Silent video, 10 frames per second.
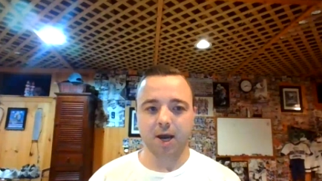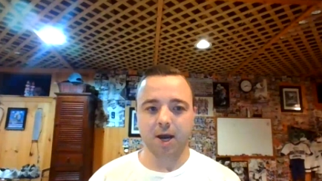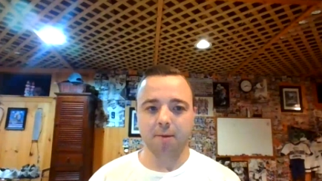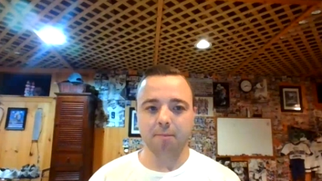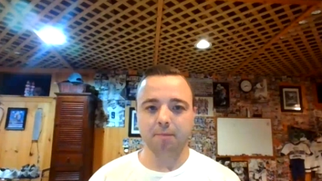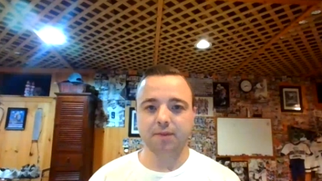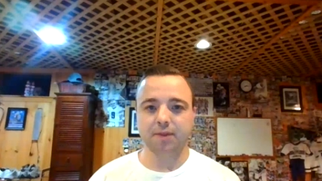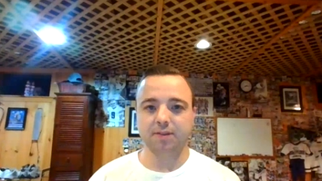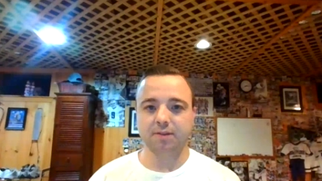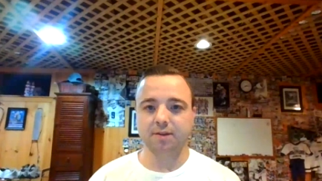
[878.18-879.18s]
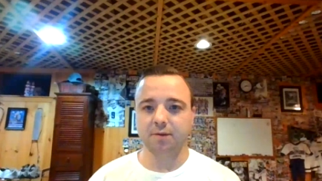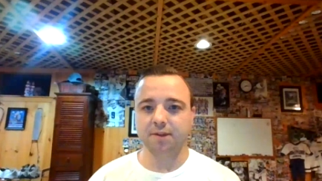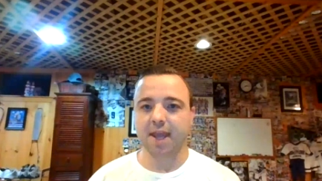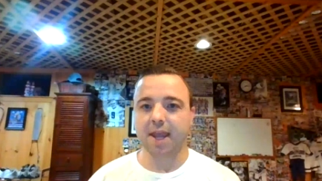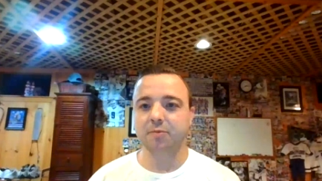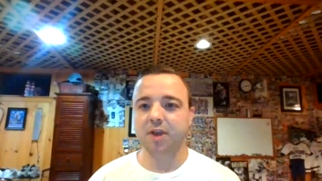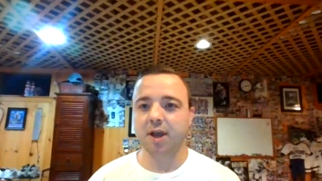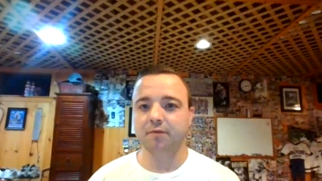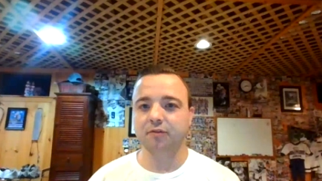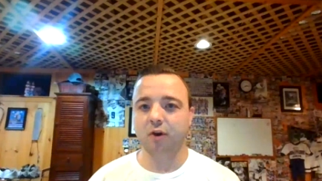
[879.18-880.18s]
um, the you know the games
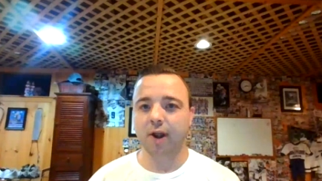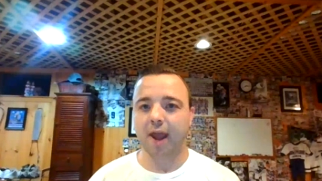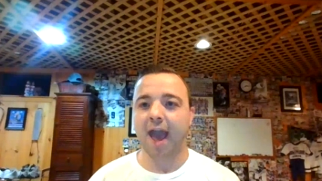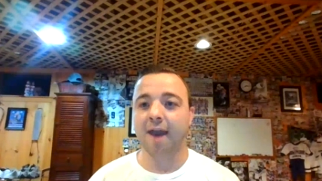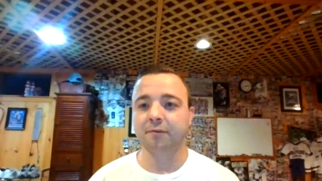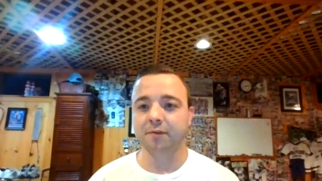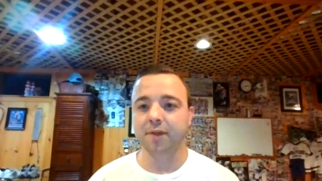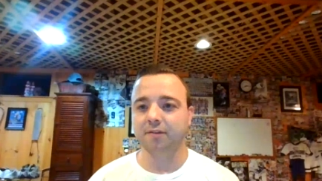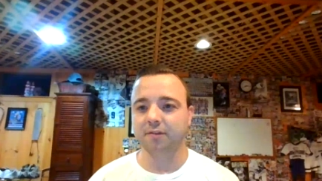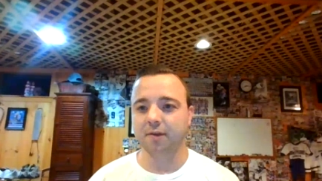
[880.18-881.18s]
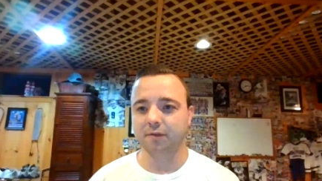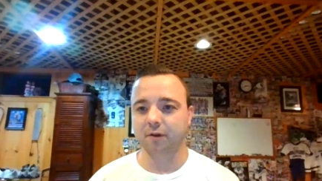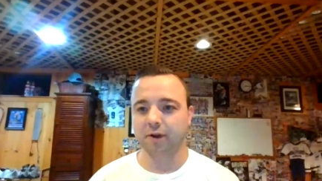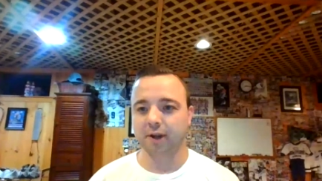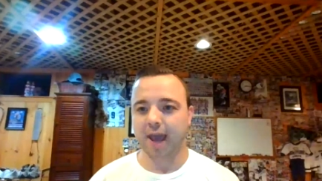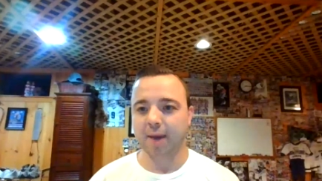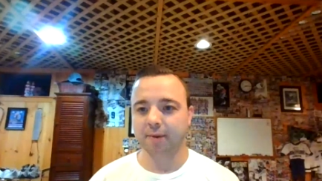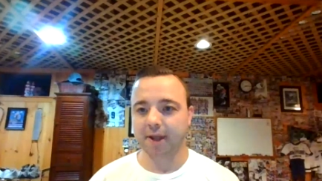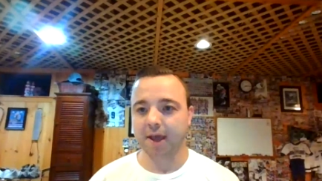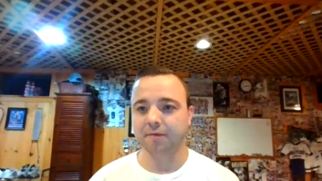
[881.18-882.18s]
kind of start after that stuff has already
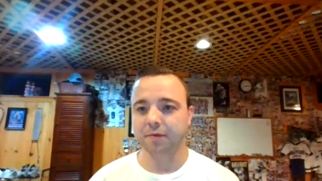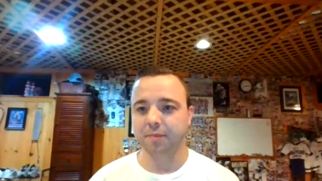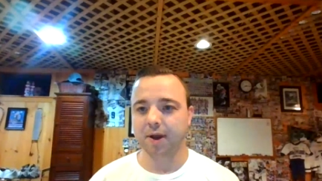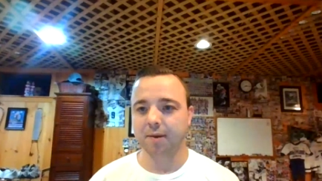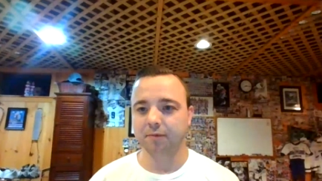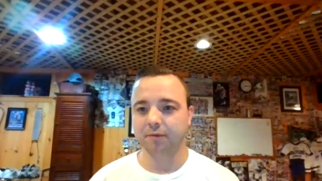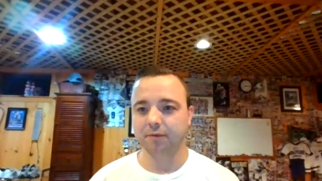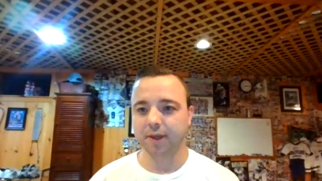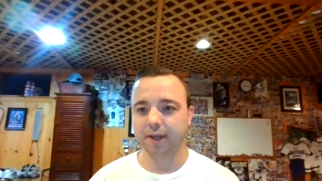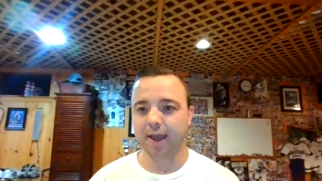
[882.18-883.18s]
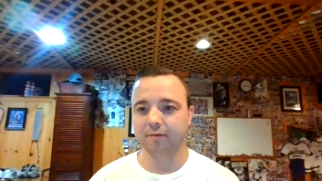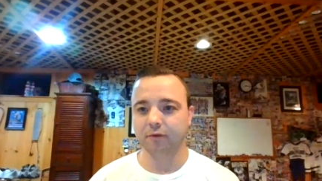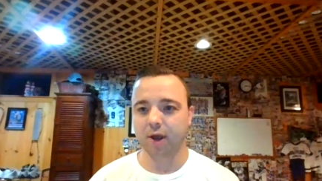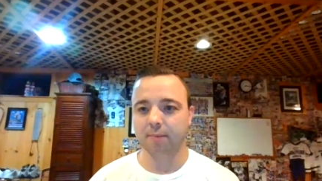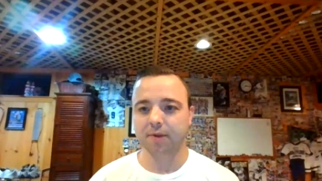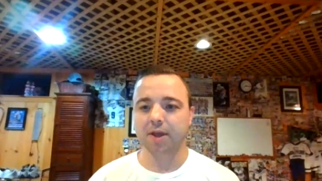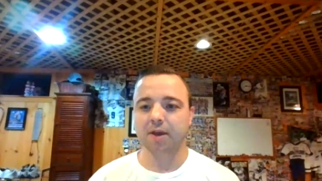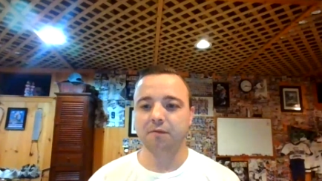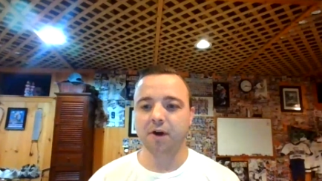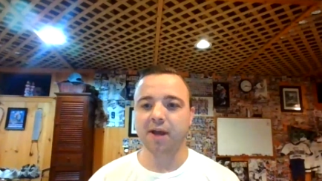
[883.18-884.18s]
happened, after the bombs like have dropped.
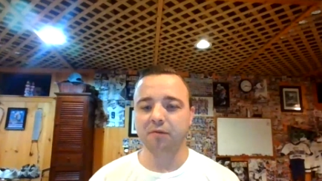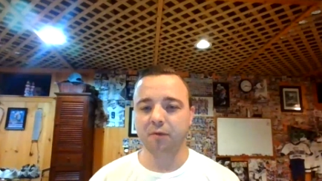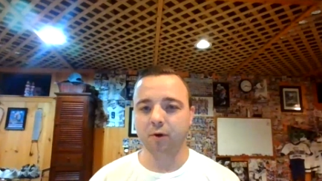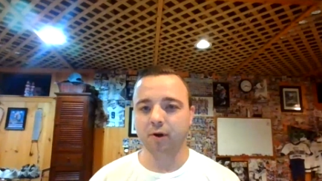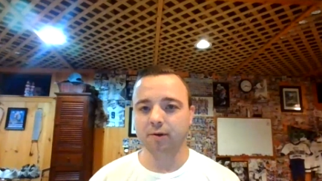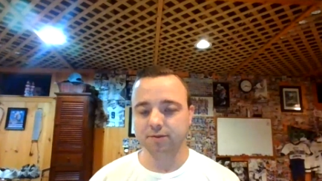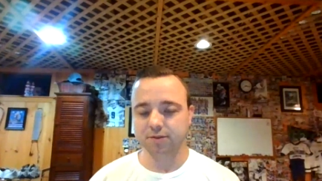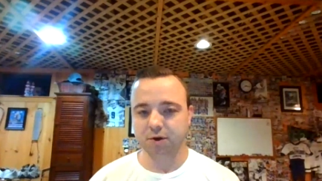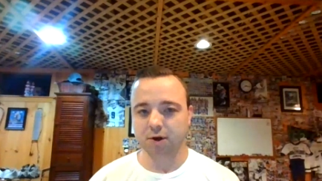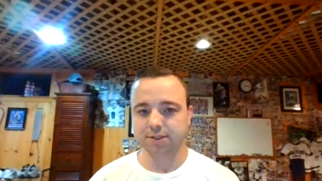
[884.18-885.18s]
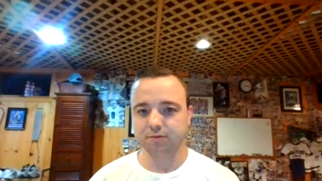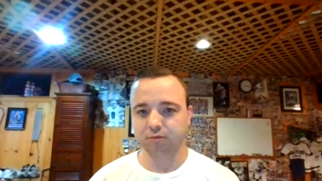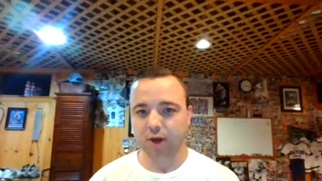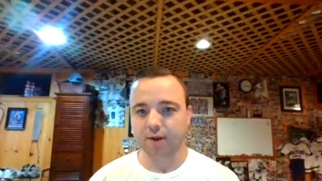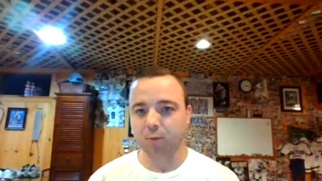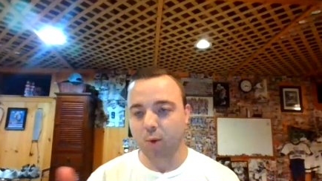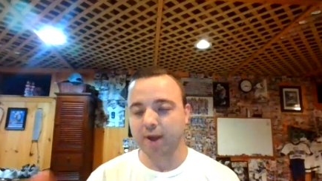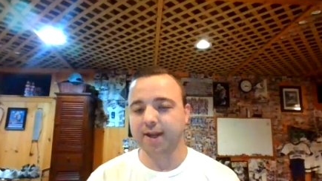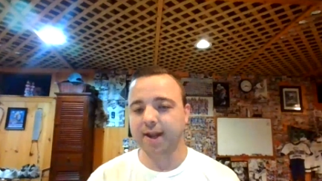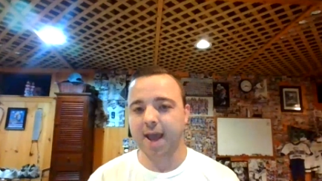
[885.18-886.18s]
Fallout 4 starts right
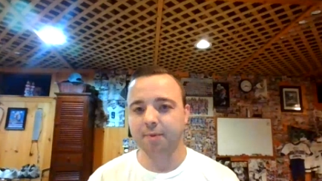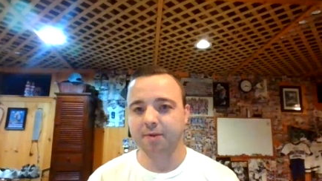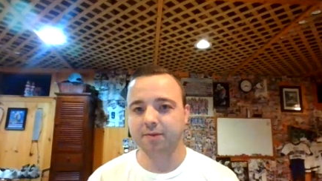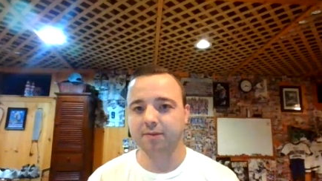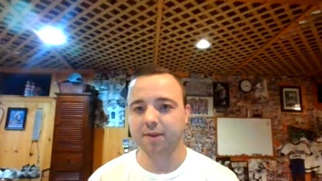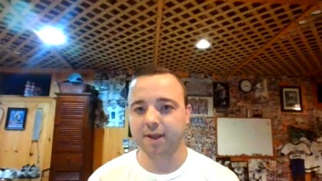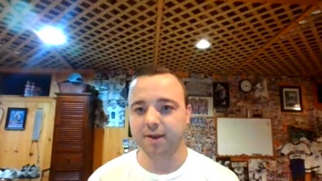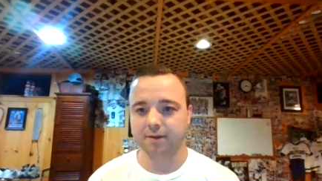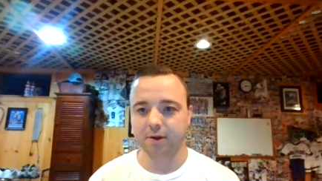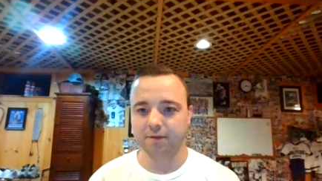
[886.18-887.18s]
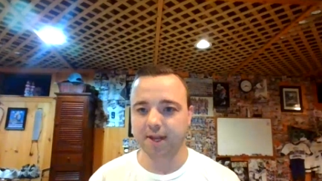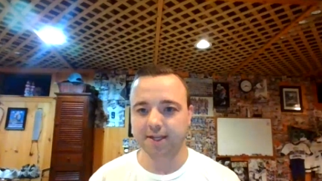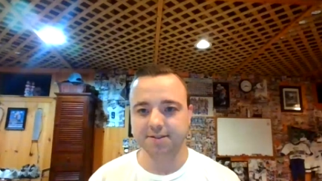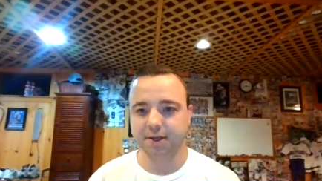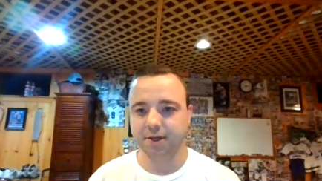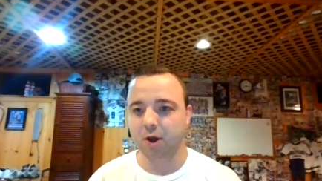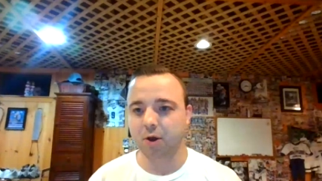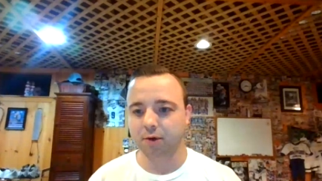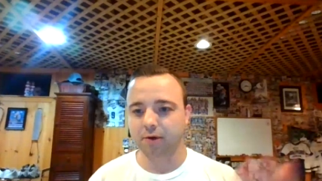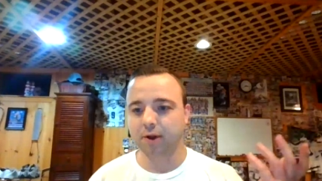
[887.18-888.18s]
when it happens, and you know the next thing you
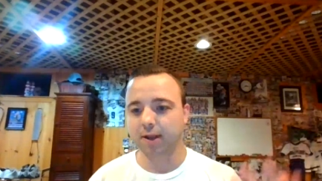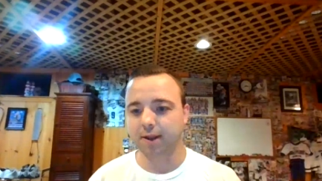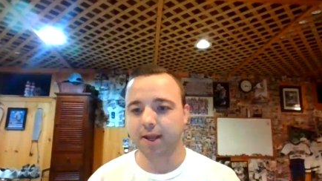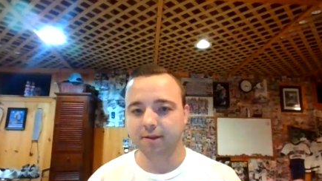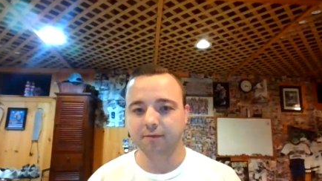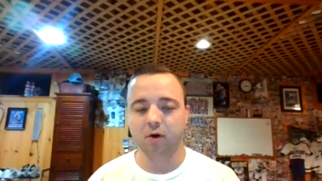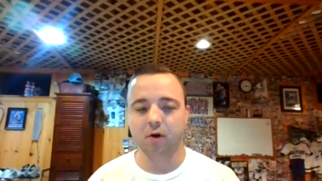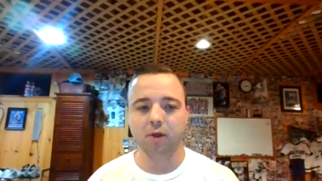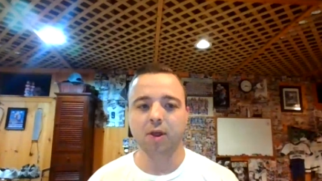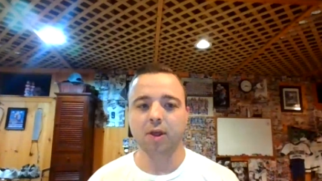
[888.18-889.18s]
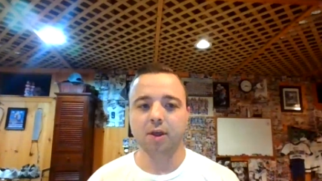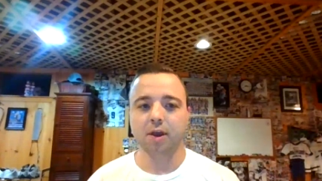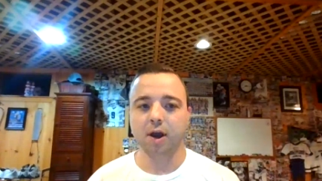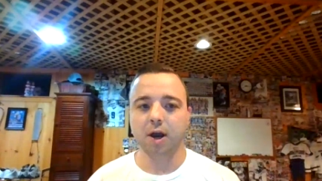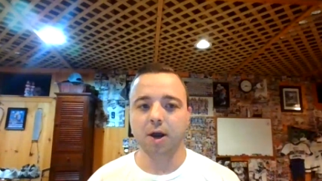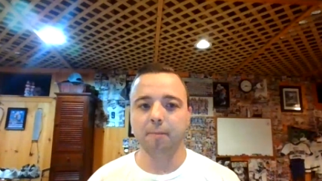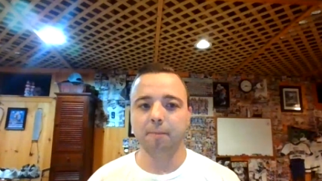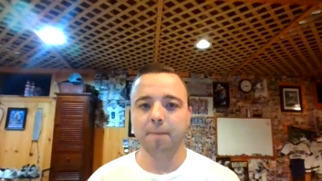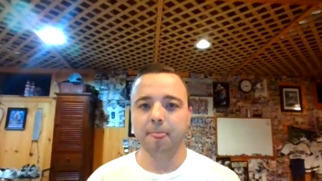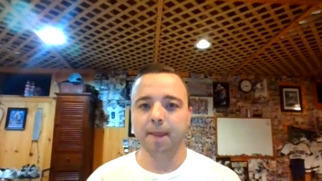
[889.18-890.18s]
know, you're in in the vault.
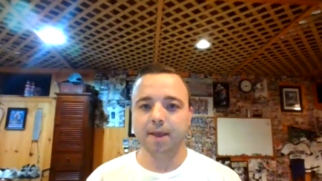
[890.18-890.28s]
Um,